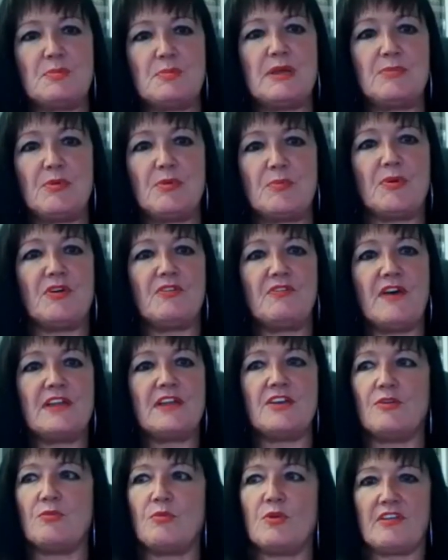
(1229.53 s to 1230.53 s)
people per
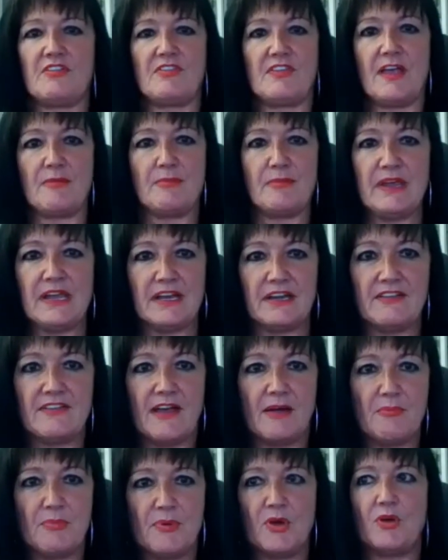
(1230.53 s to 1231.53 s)
venue. What does that mean? Is
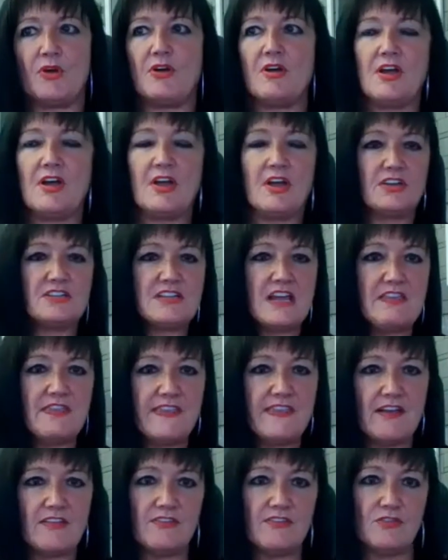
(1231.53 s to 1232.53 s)
that per
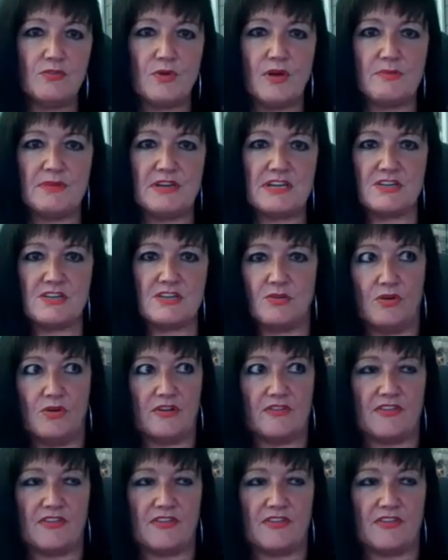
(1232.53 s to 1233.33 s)
10,000 square meter hall?